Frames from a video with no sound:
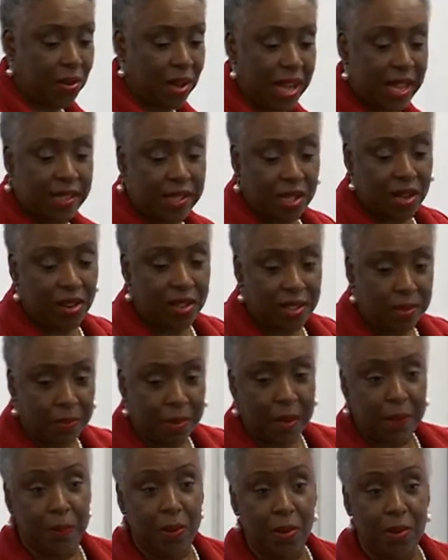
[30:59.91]
I talked to
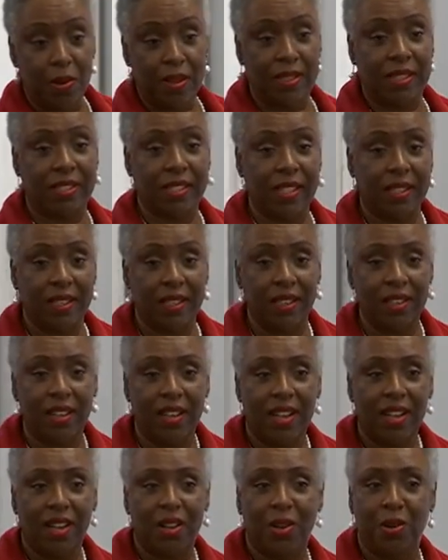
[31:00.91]
my board chair,
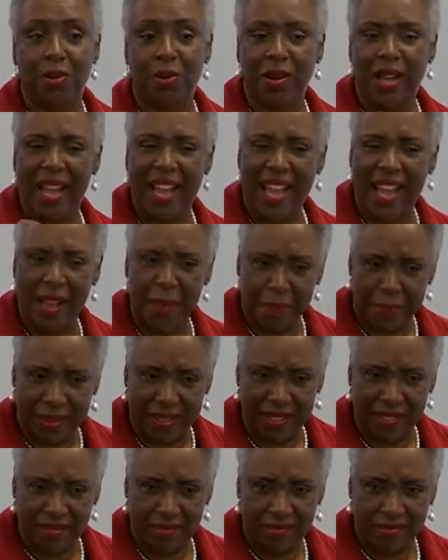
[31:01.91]
who
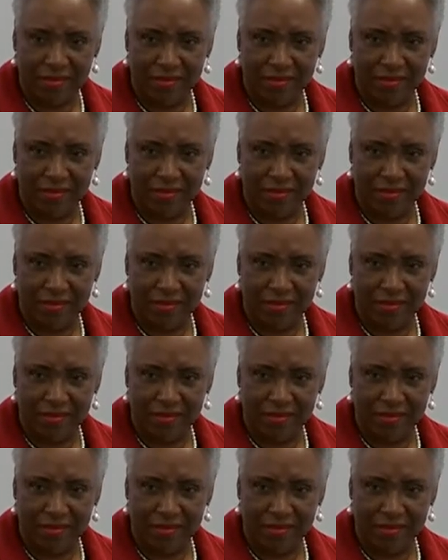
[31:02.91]
happened